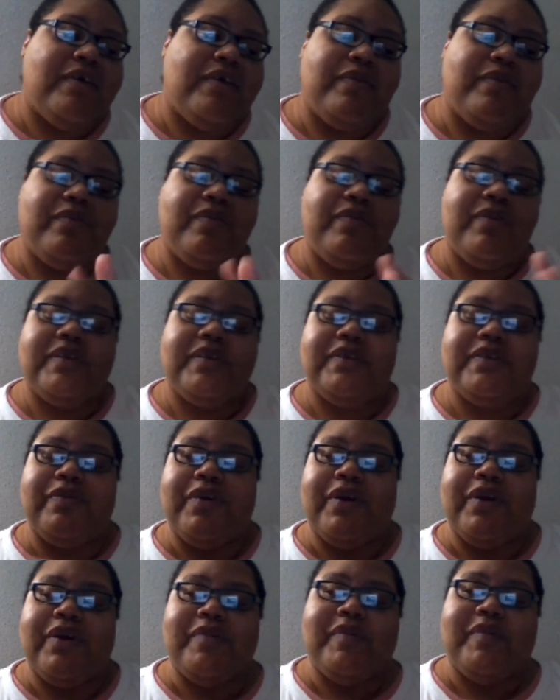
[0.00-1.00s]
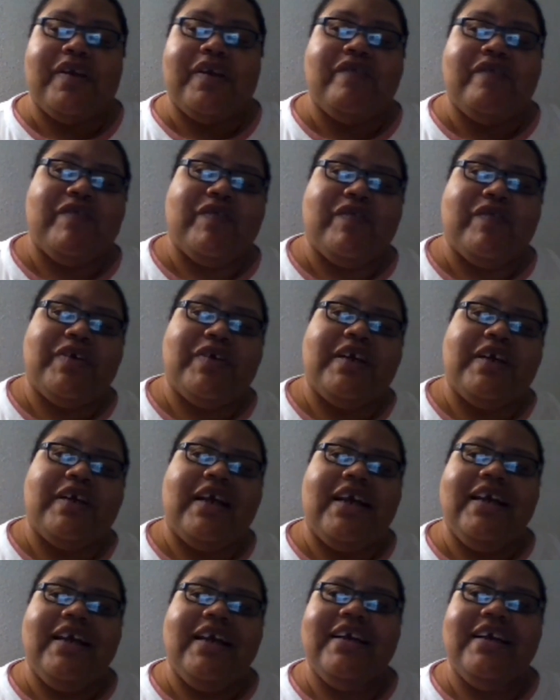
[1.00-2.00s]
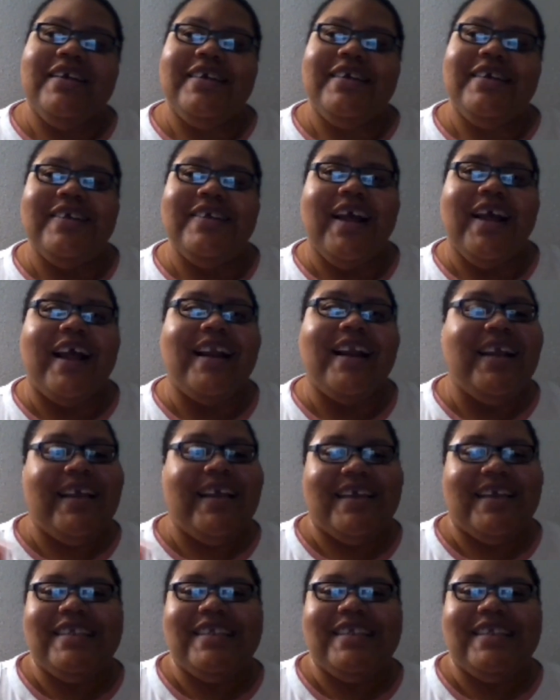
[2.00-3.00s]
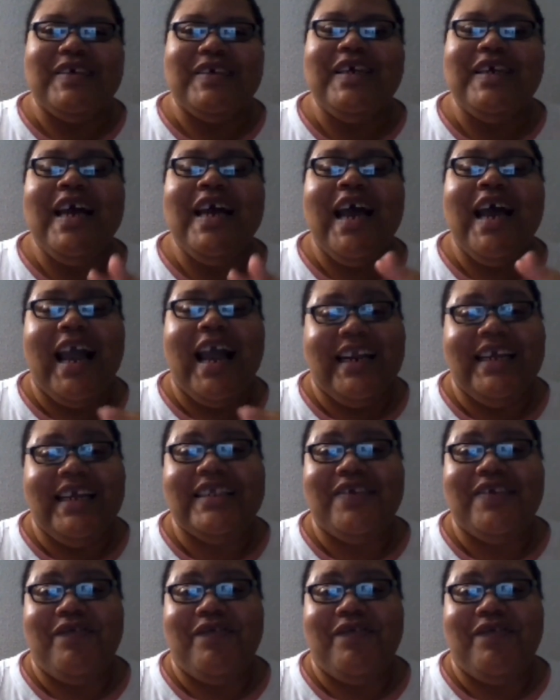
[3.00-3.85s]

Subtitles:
what is the word I'm looking for? I need it to